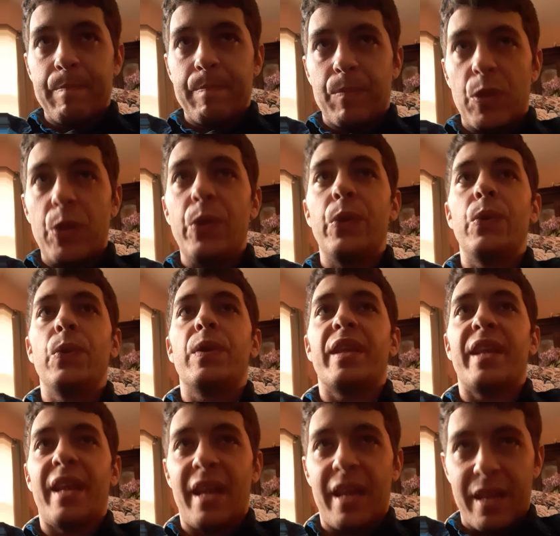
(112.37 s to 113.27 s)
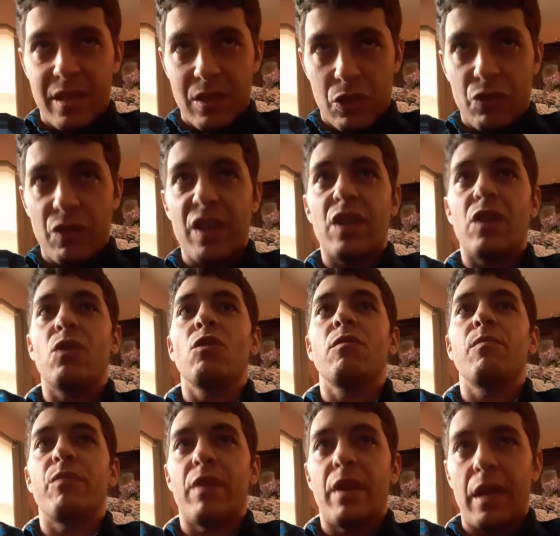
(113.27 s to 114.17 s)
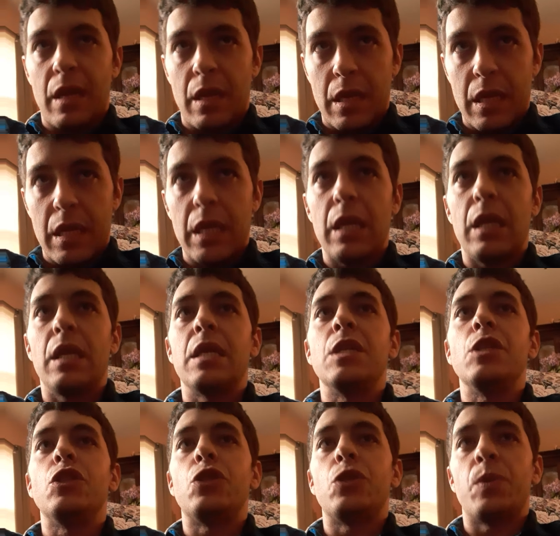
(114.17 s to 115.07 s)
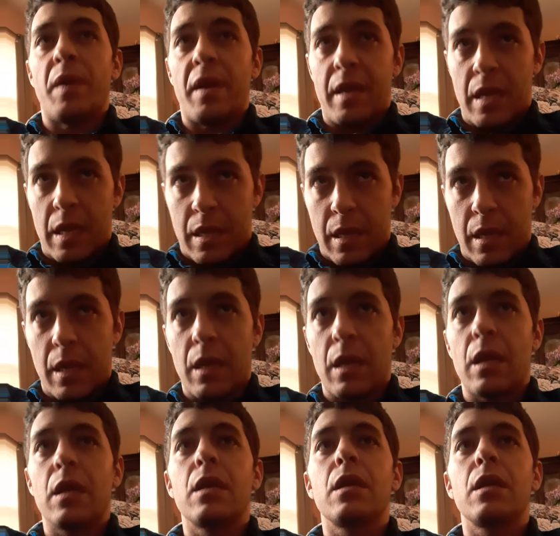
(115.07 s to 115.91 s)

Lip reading: You can trick your brain into anything.